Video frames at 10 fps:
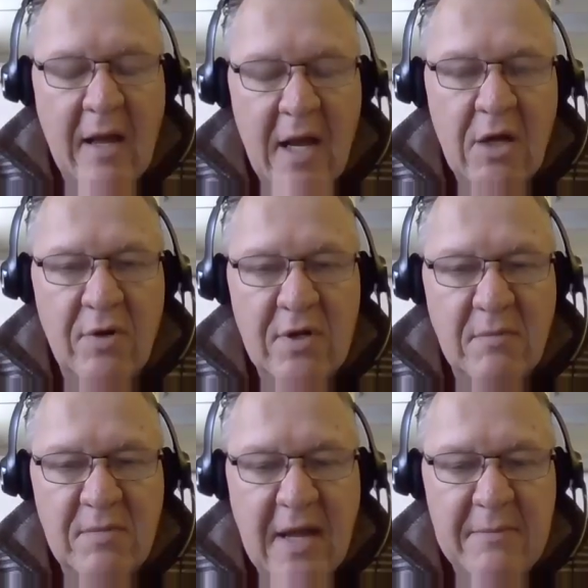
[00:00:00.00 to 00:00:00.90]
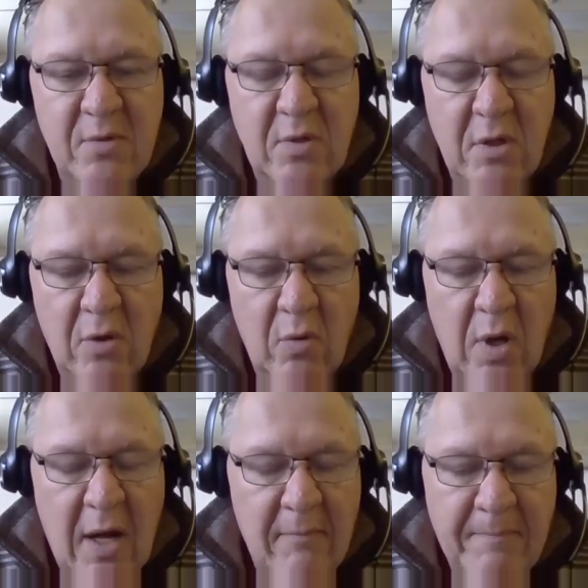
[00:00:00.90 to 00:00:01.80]
I agree. Sometimes,
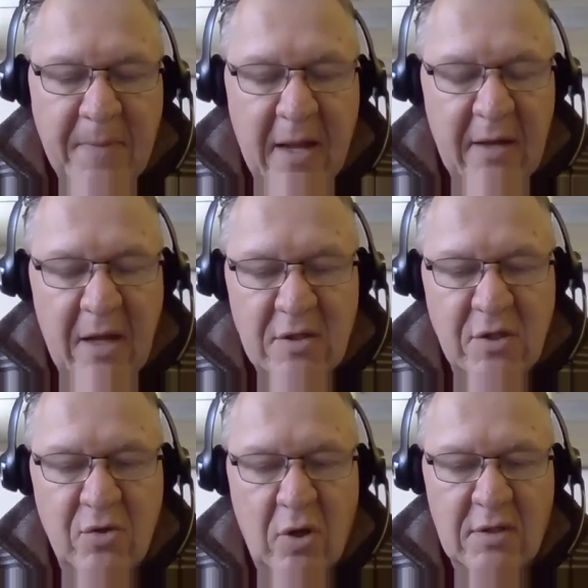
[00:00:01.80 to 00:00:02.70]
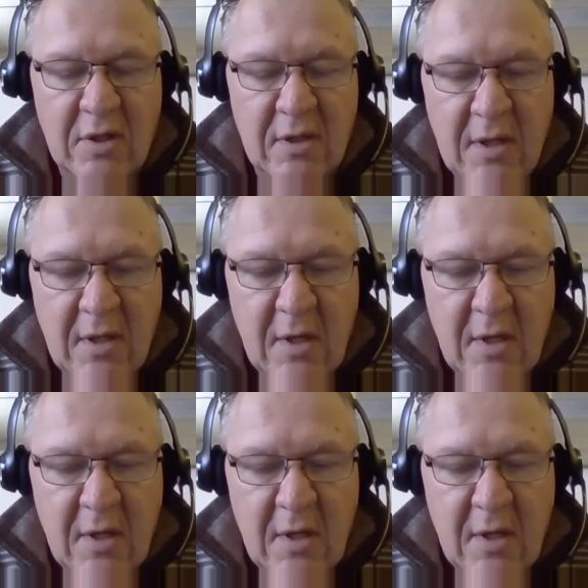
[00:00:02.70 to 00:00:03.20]
I used to talk to